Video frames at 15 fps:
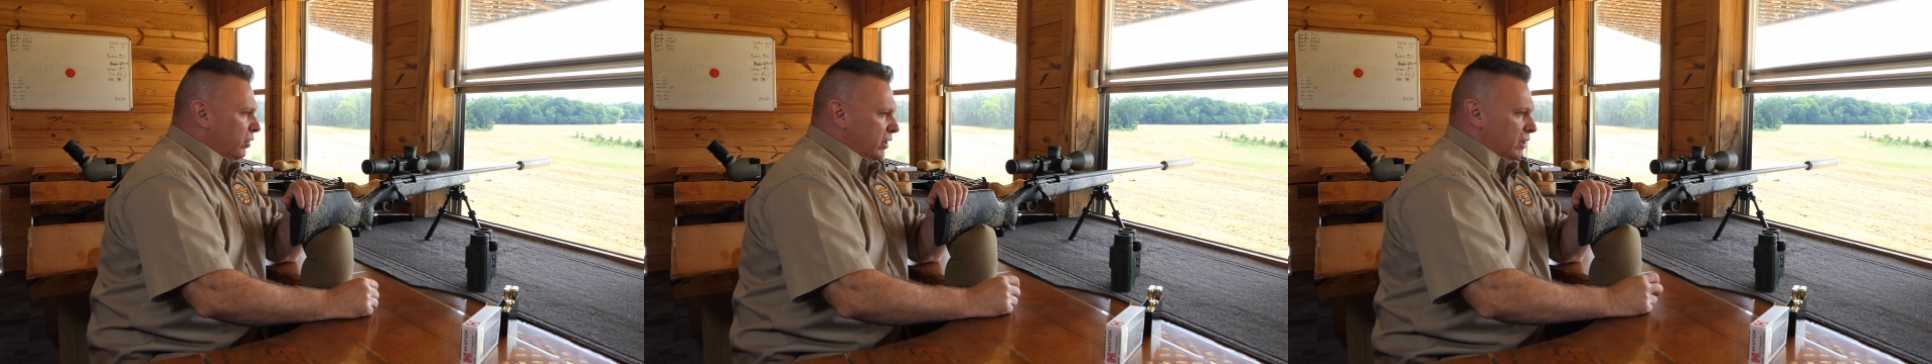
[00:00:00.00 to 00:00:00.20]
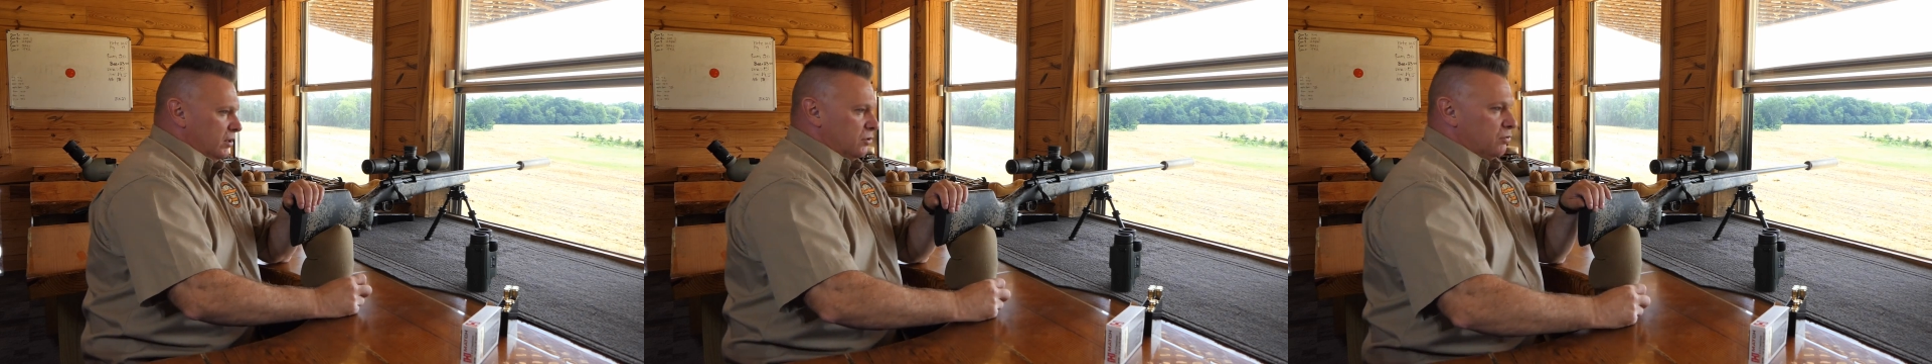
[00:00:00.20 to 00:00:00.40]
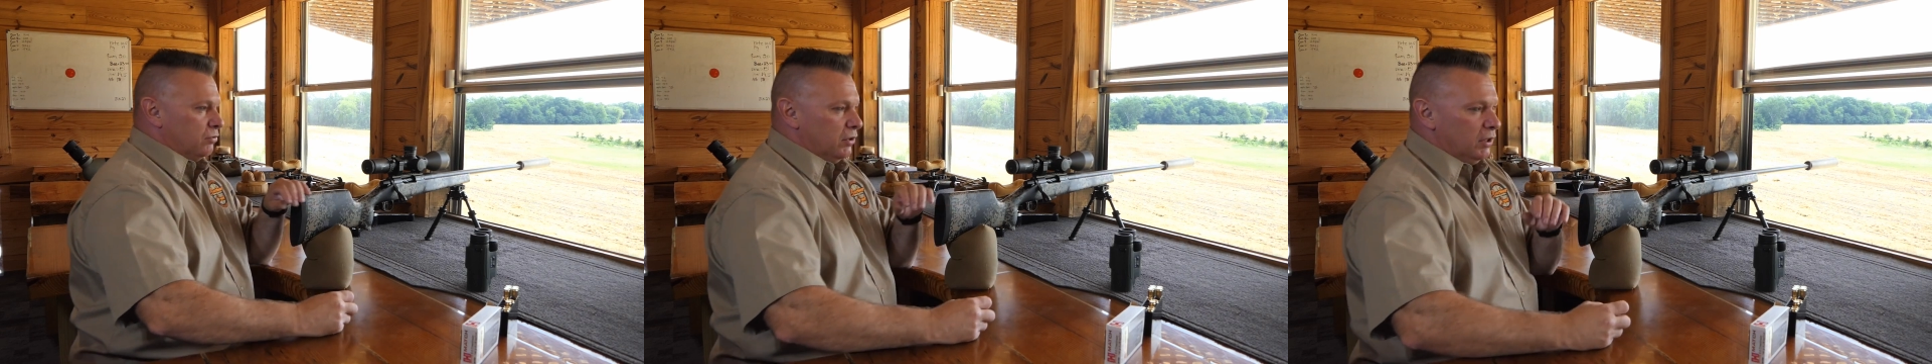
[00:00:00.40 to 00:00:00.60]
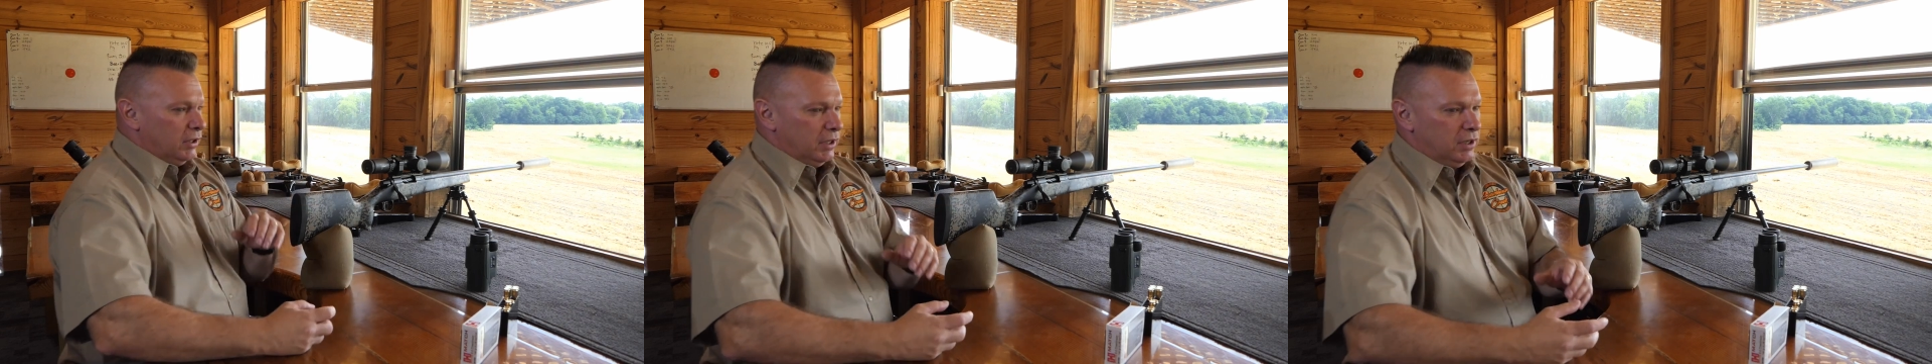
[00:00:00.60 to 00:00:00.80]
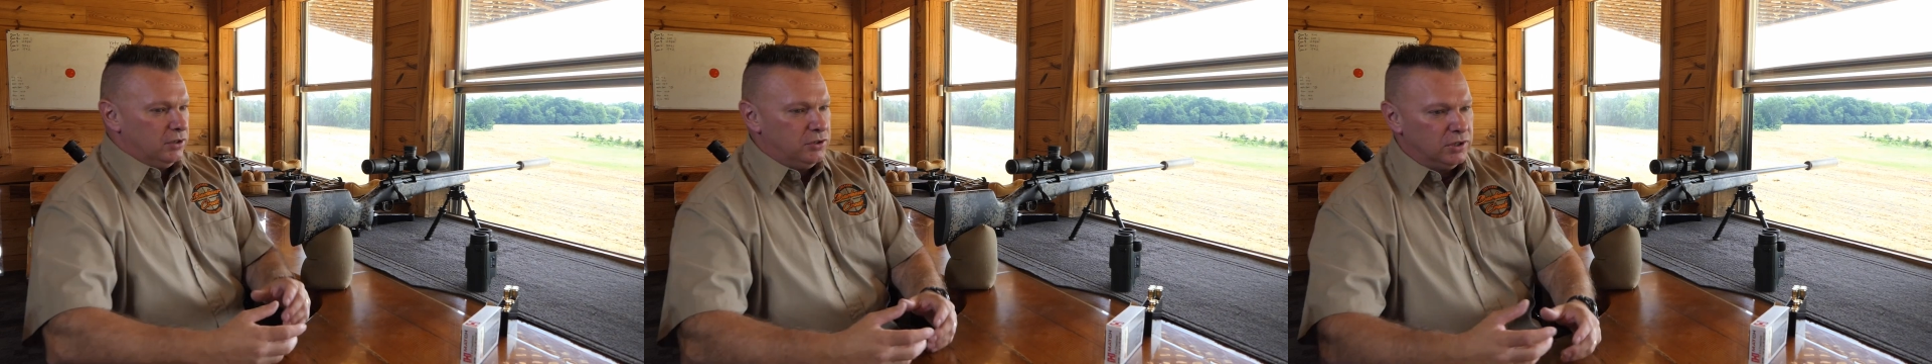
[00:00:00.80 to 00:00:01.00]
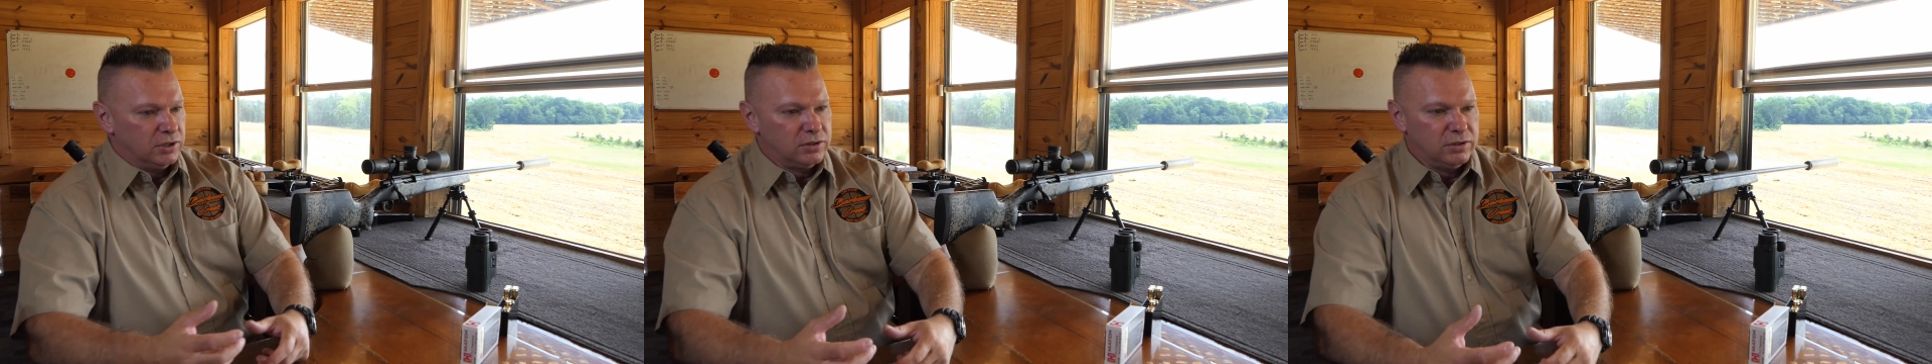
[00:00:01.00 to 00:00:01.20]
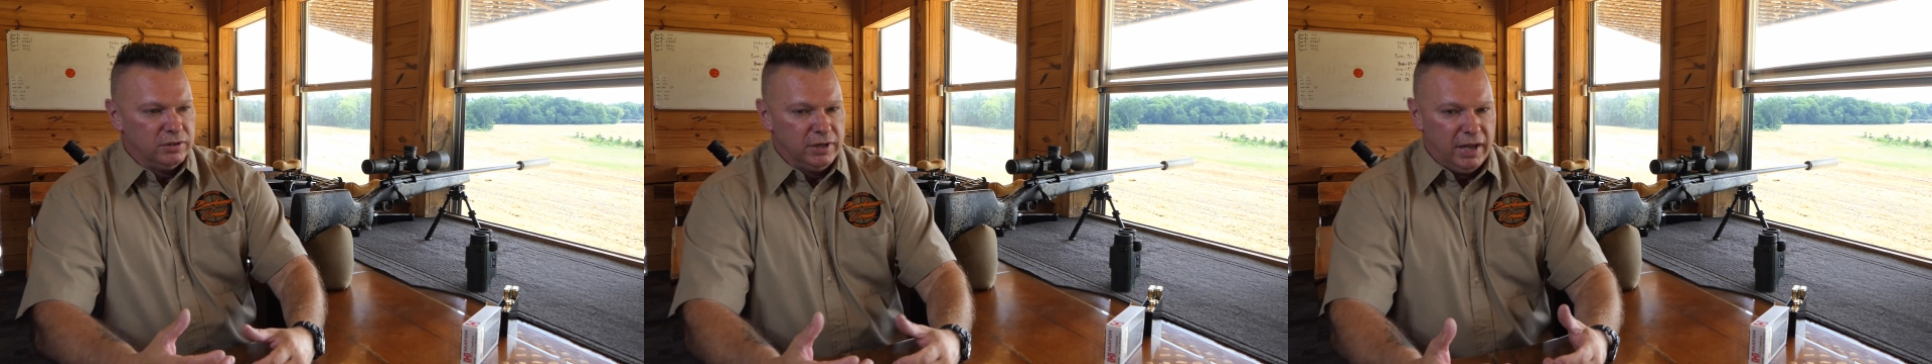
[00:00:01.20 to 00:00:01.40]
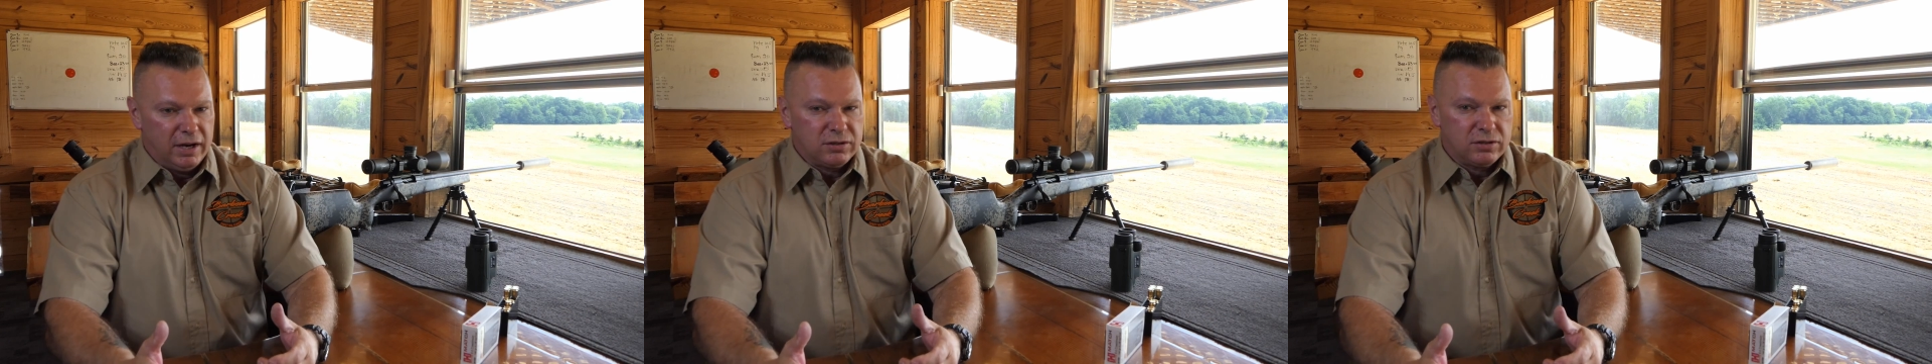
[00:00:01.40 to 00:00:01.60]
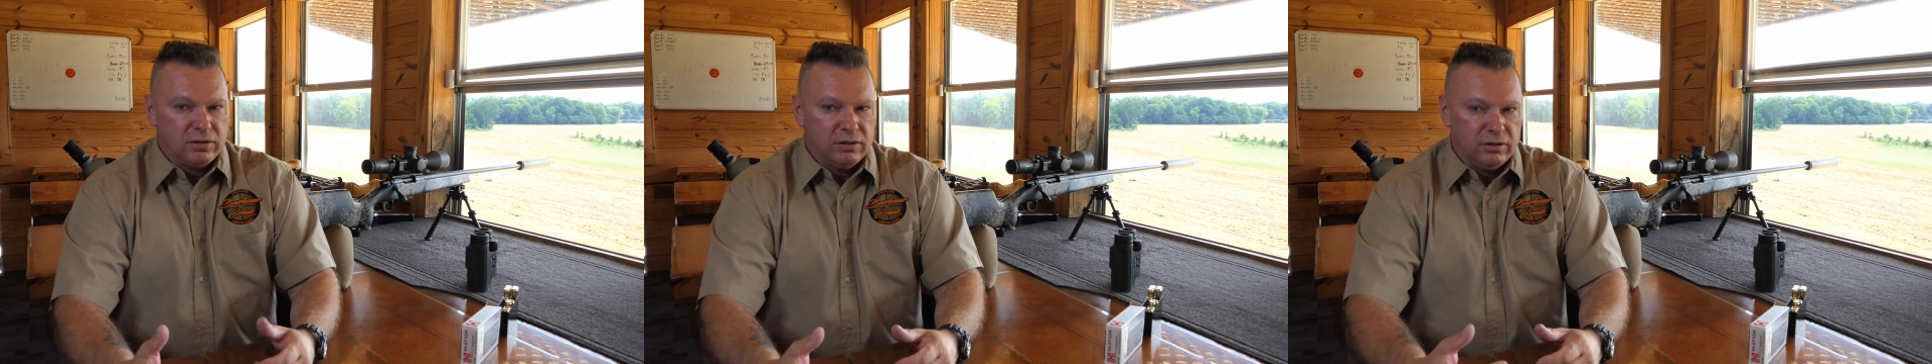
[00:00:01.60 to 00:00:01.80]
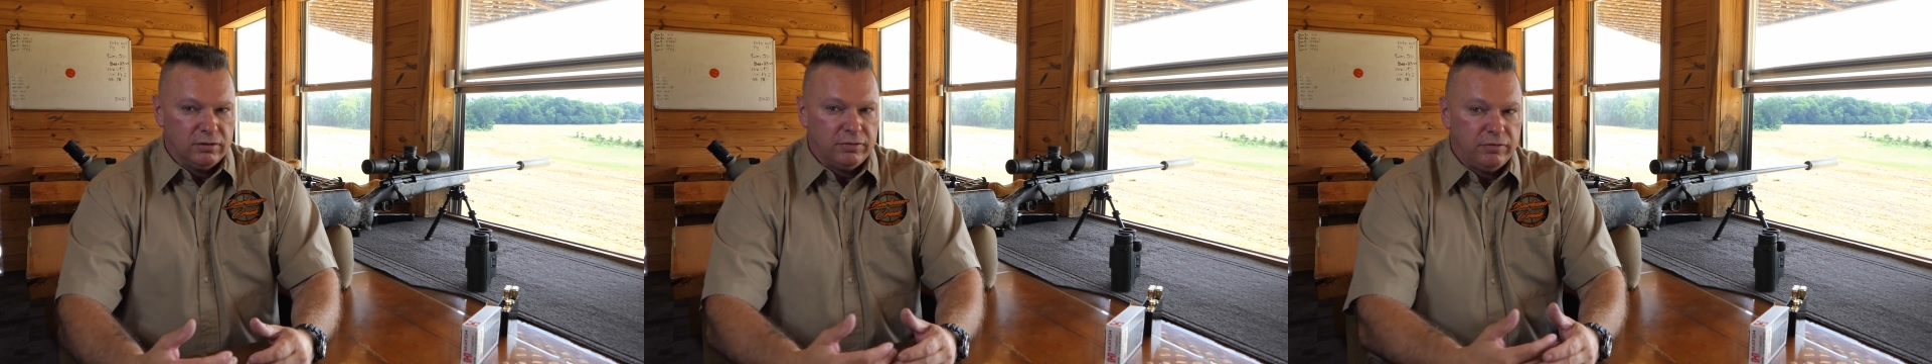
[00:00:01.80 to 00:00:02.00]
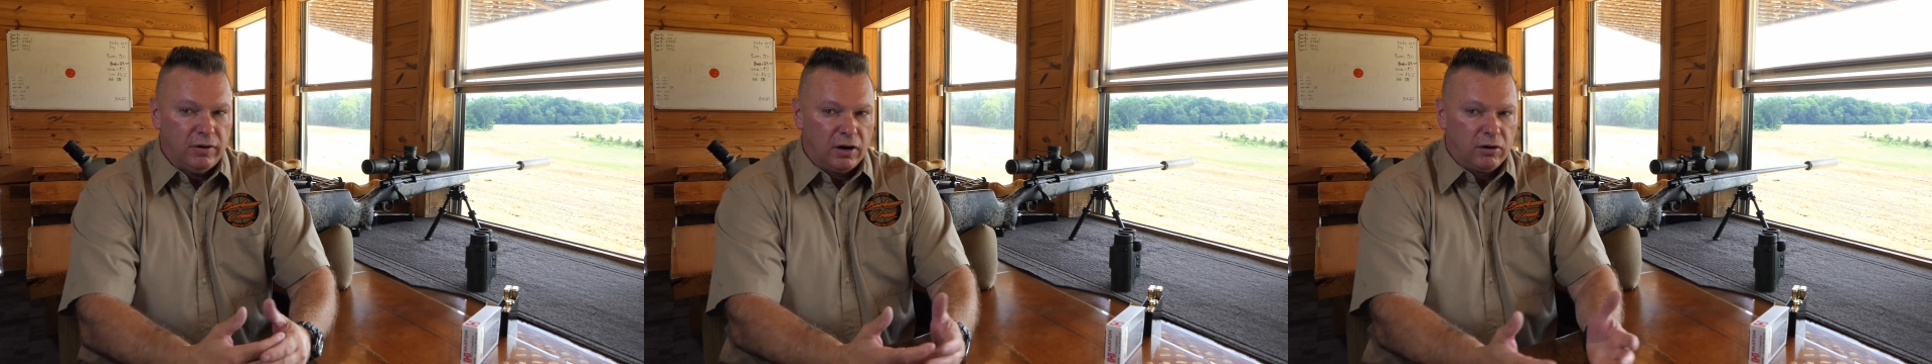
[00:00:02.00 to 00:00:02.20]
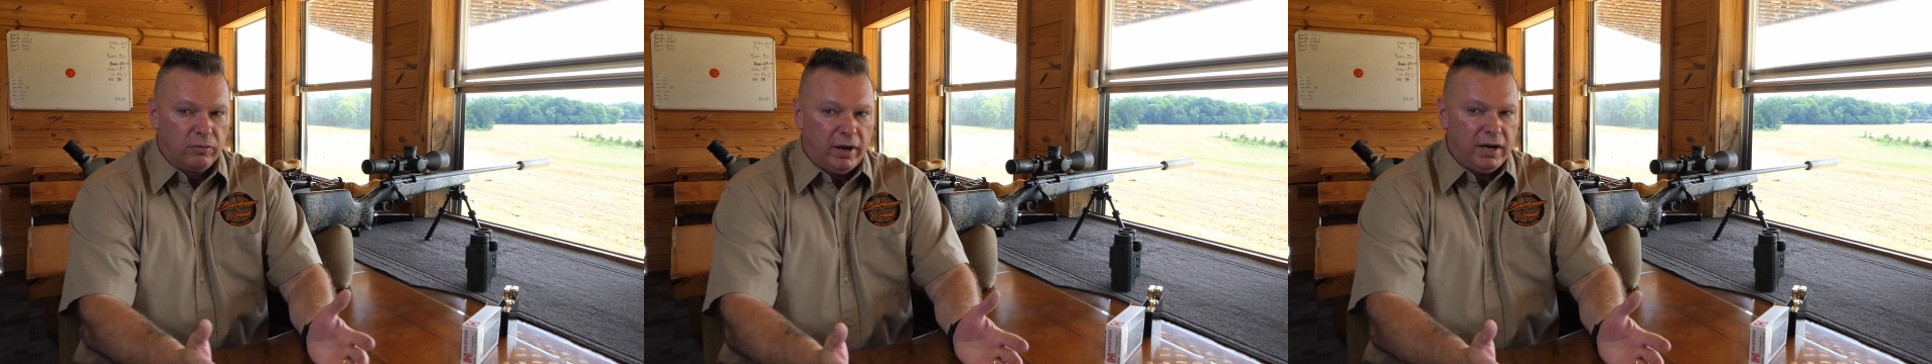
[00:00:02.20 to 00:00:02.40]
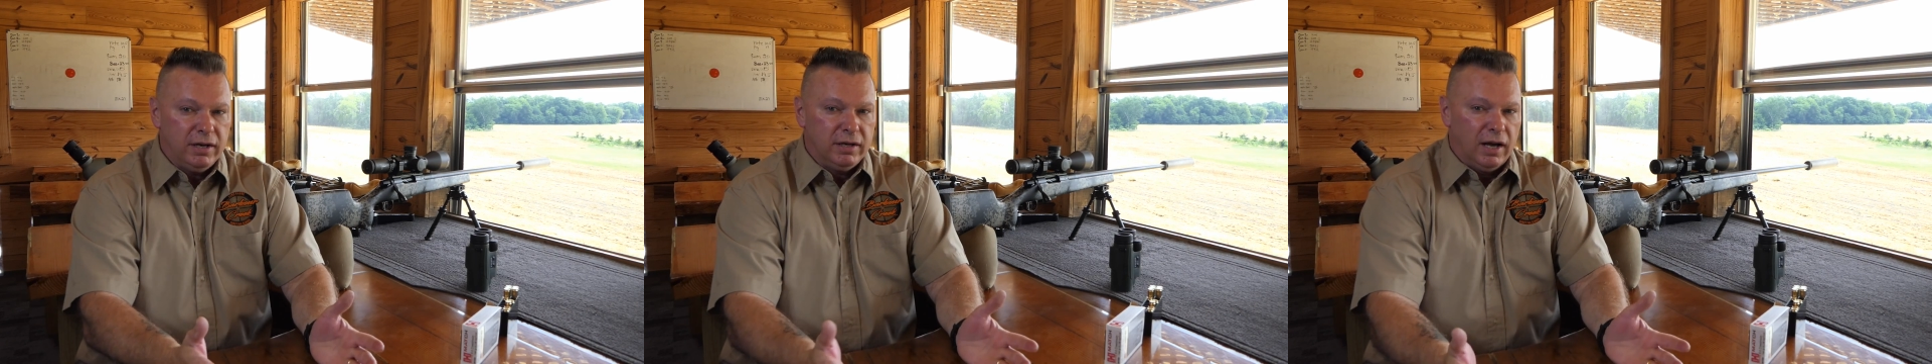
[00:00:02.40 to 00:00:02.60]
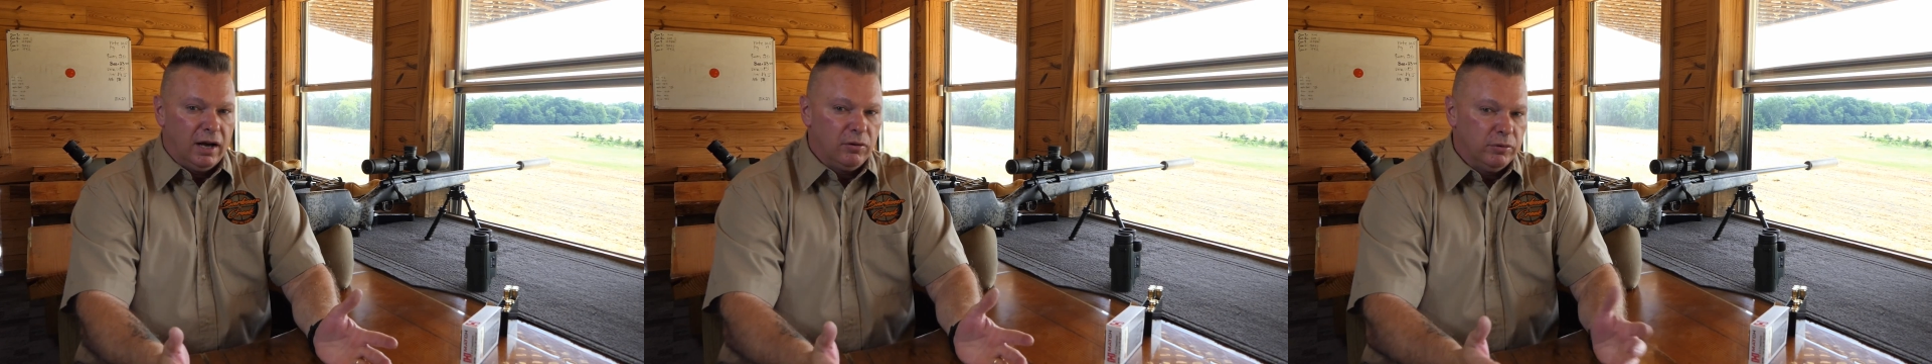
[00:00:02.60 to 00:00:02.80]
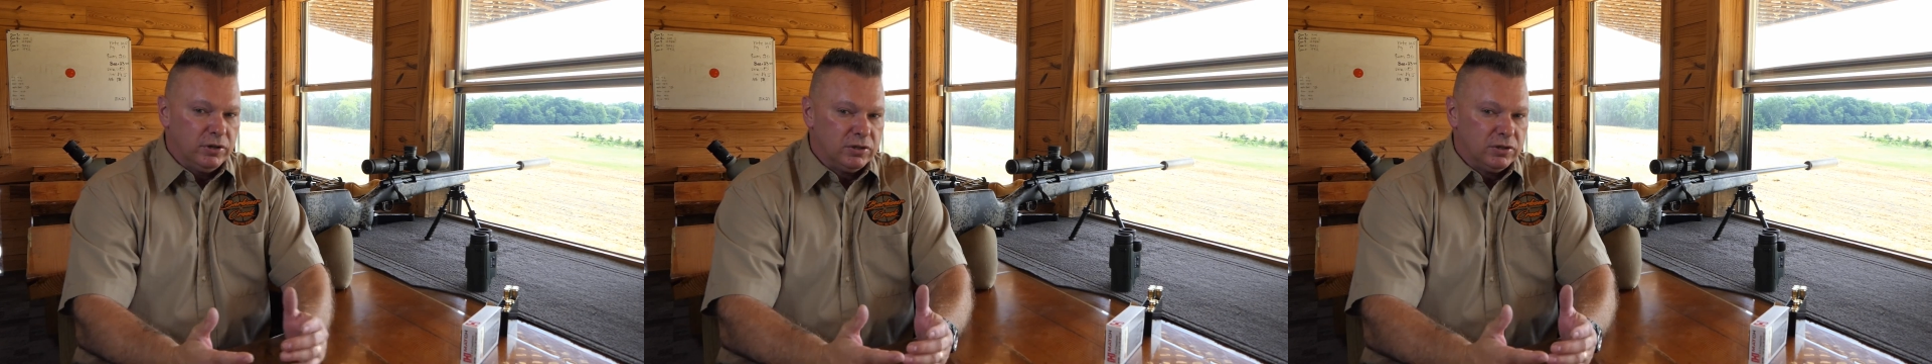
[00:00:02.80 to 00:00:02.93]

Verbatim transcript: one is really just next to the far right dot,